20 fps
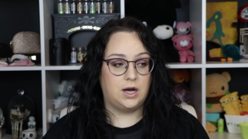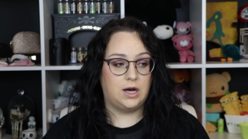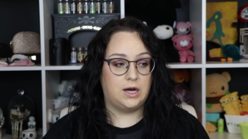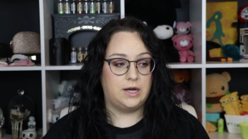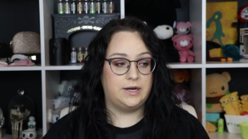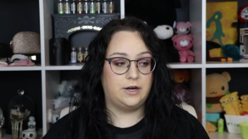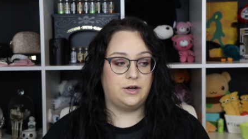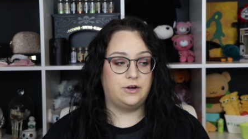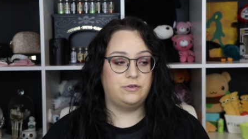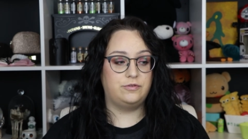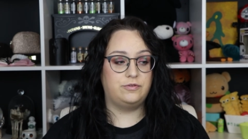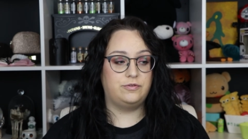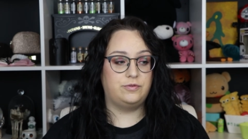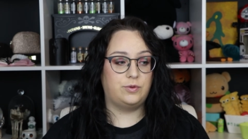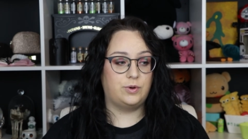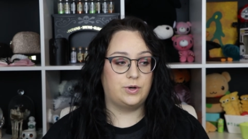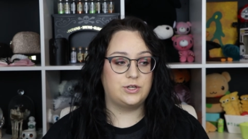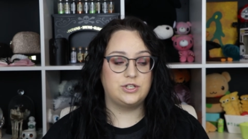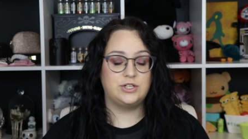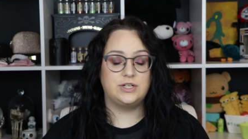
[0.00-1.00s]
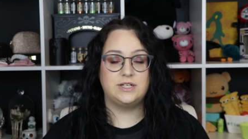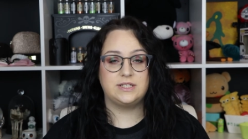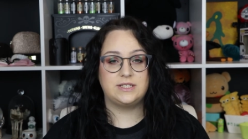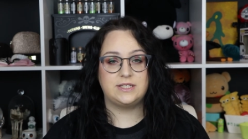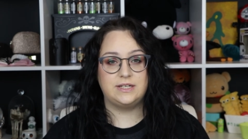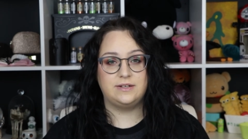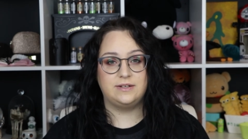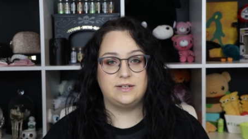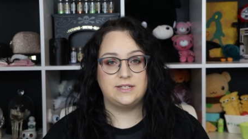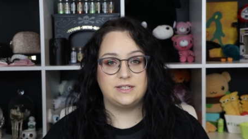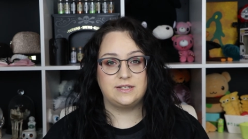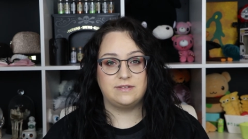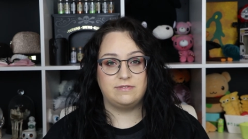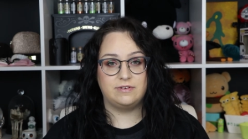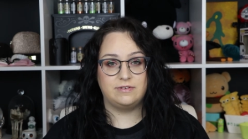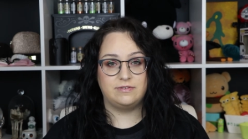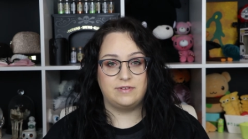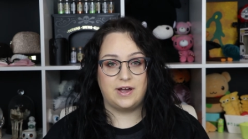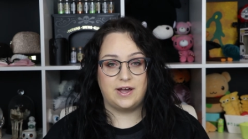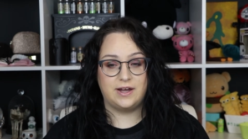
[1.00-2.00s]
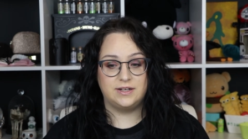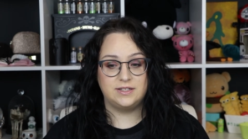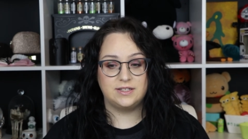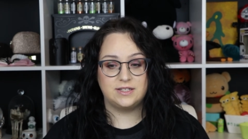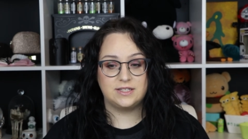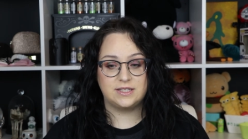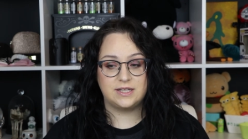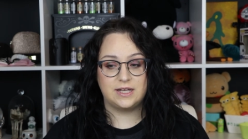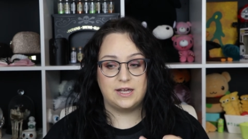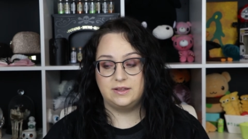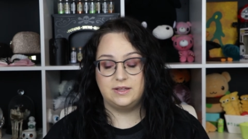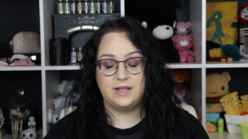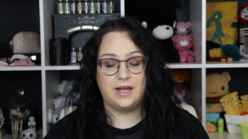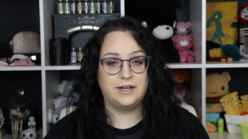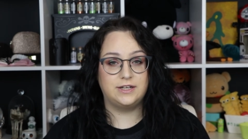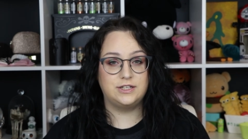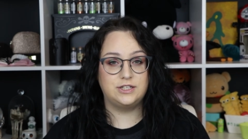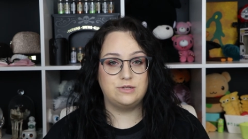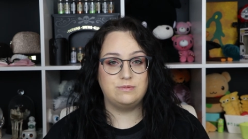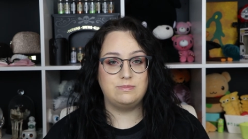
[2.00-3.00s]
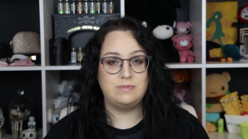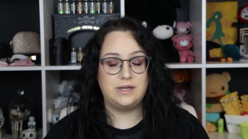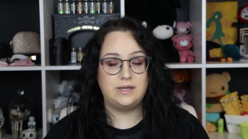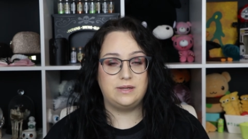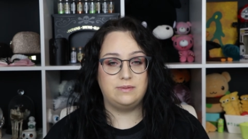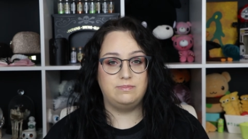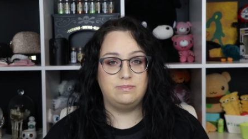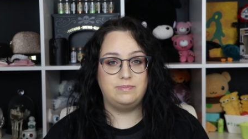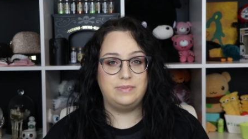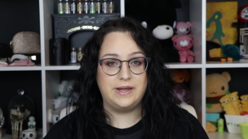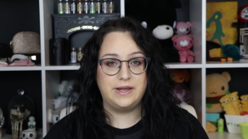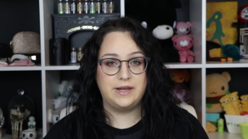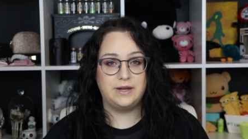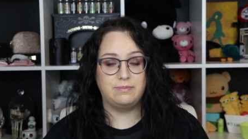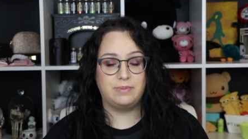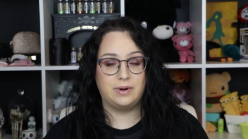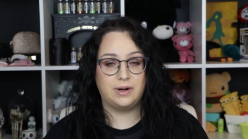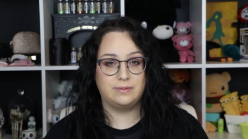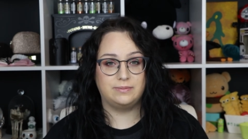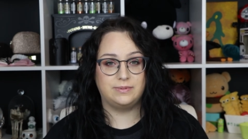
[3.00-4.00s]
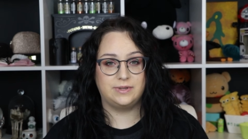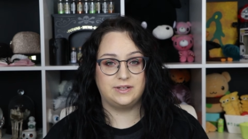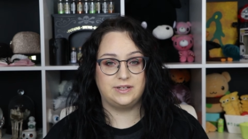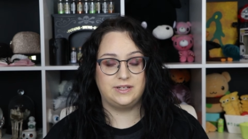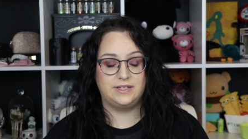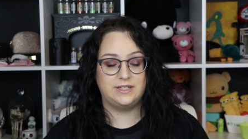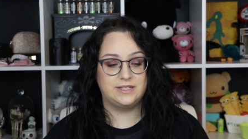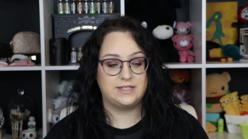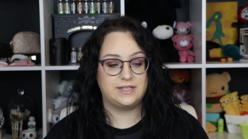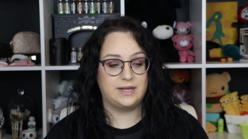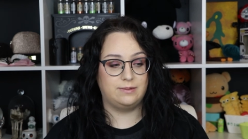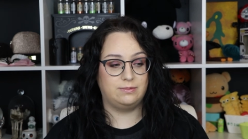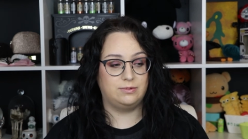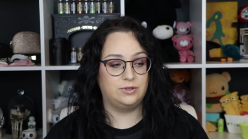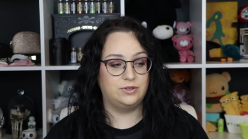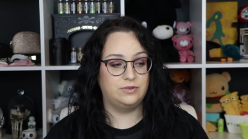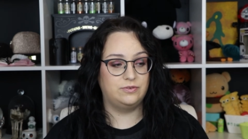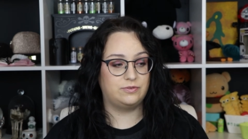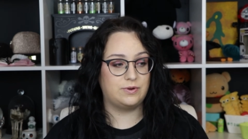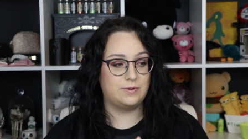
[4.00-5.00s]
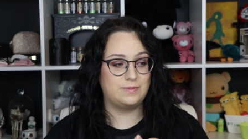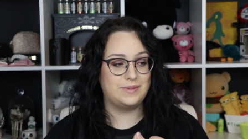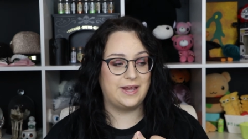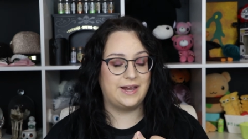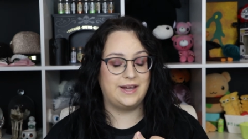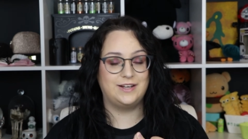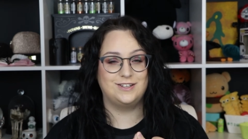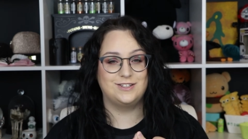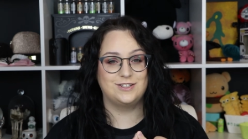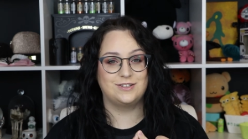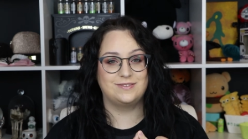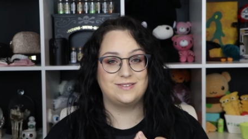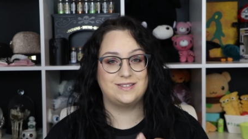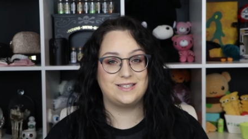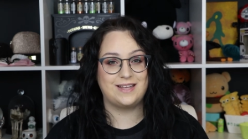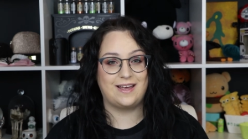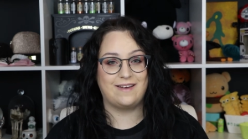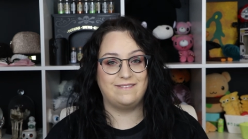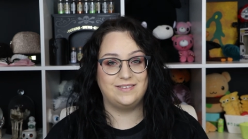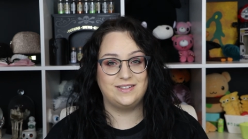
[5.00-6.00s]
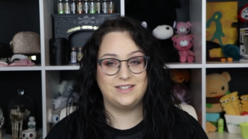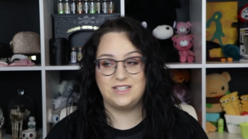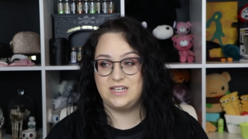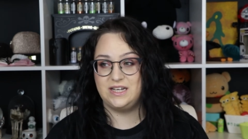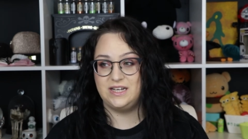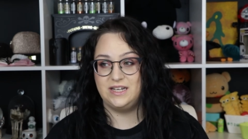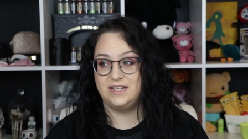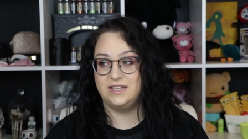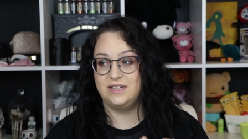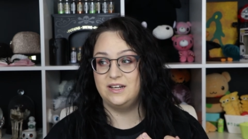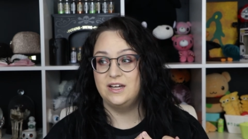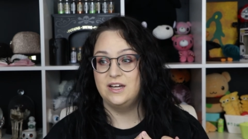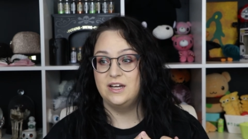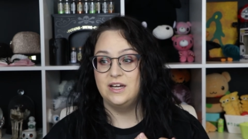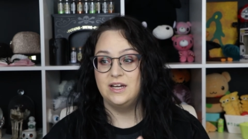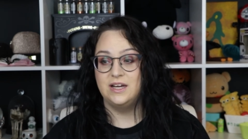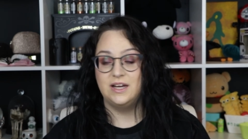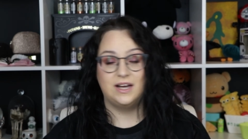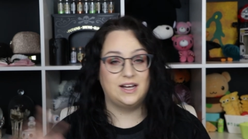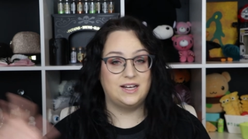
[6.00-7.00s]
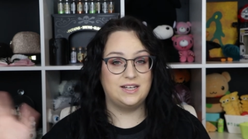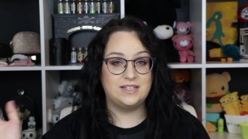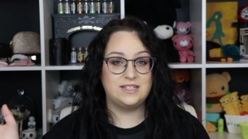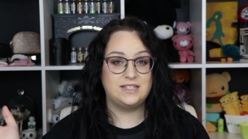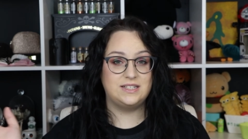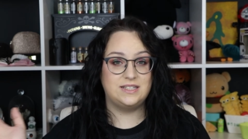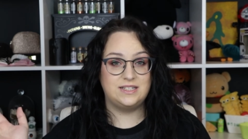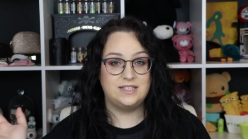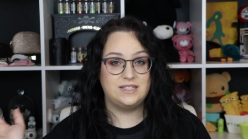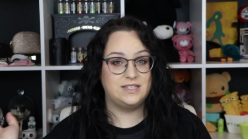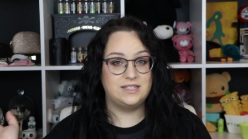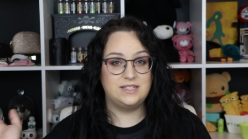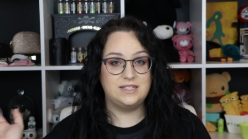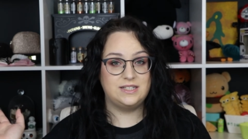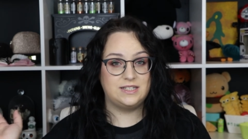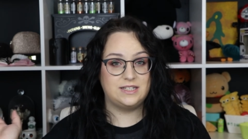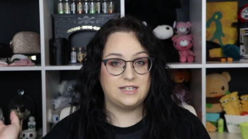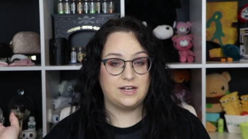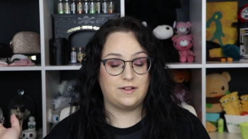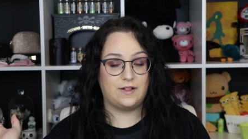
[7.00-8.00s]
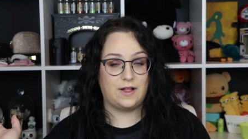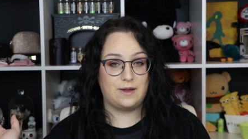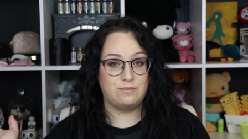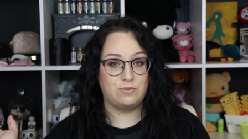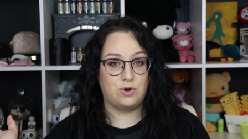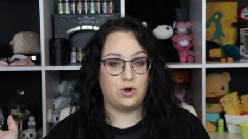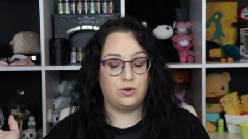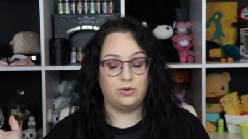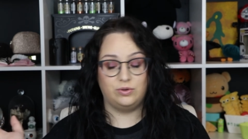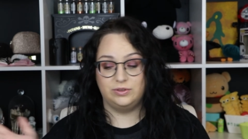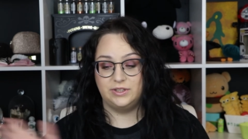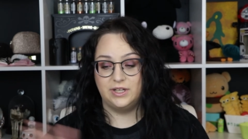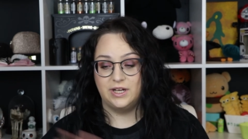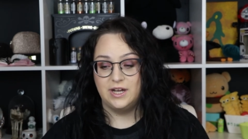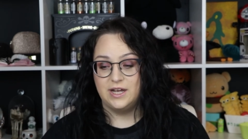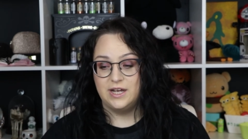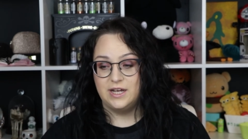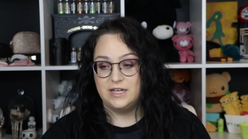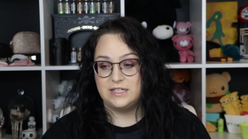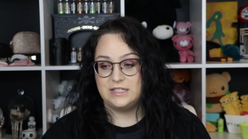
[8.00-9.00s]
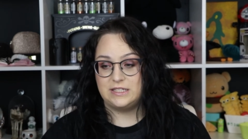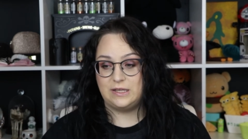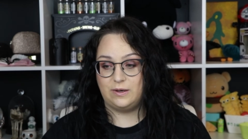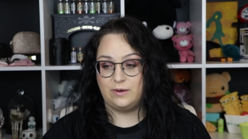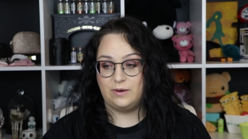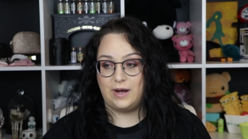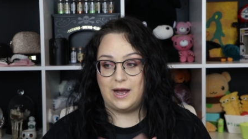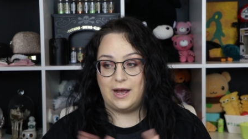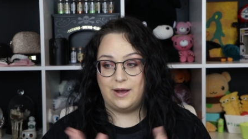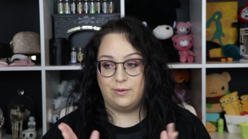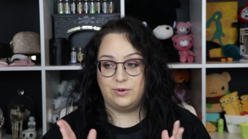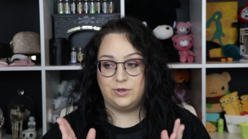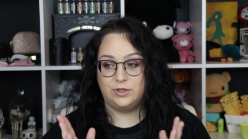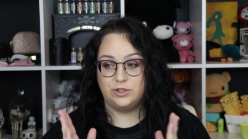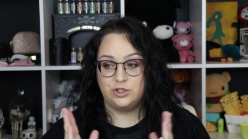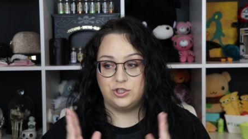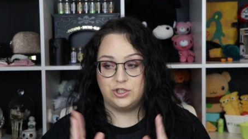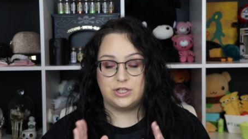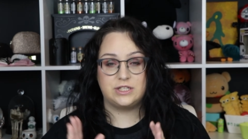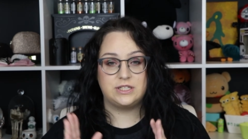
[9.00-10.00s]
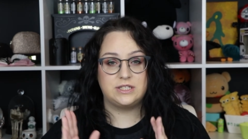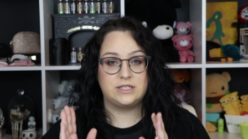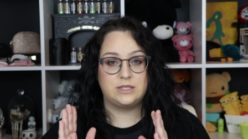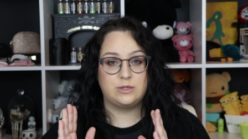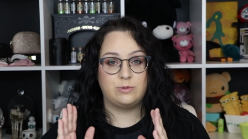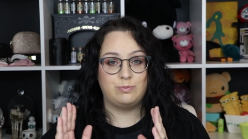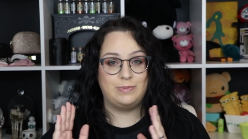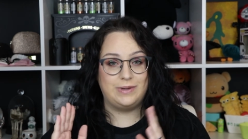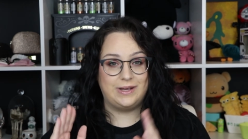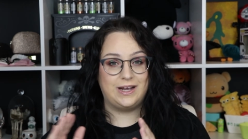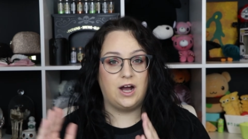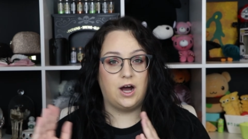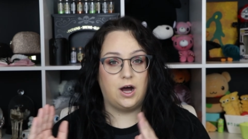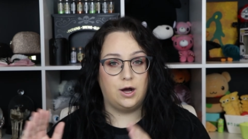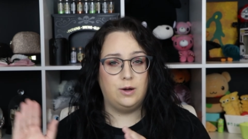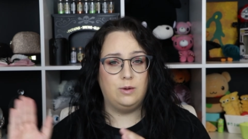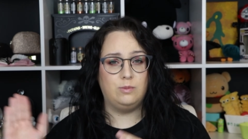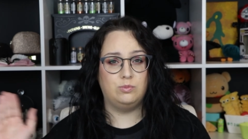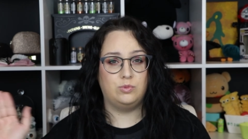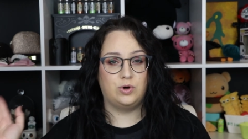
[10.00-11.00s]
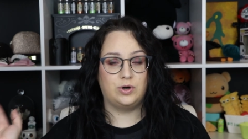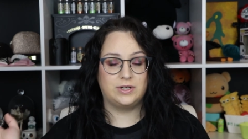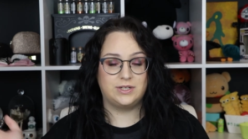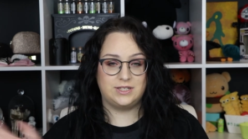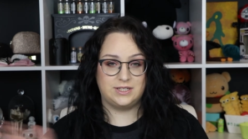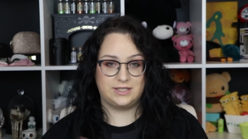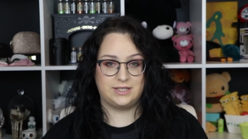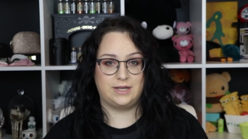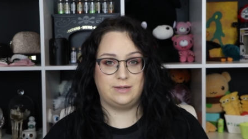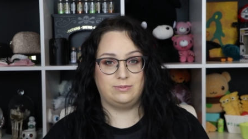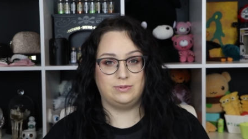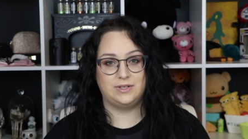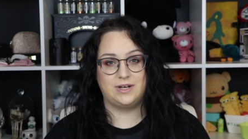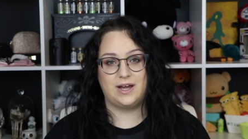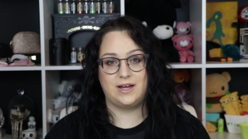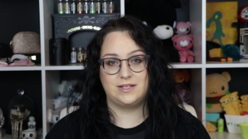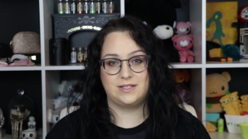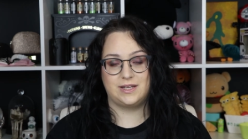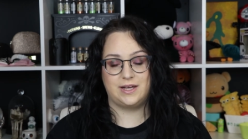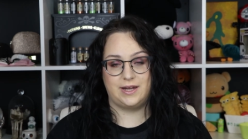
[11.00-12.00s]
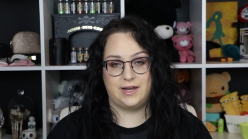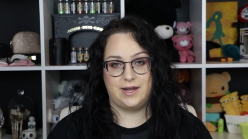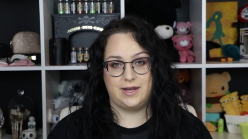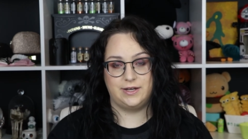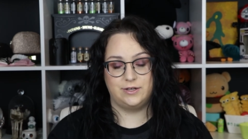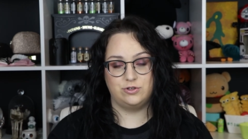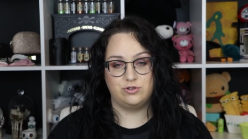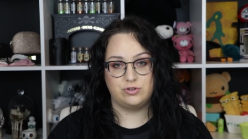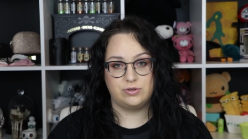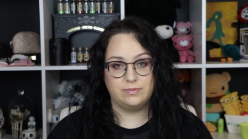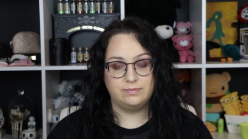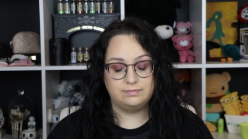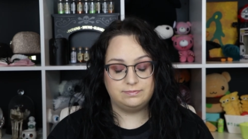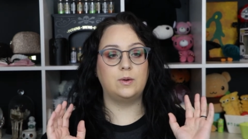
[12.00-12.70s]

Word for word: an unfortunate series of events led to me being permanently disabled from the age of 17 until I'm old. So I will just become more disabled as I age.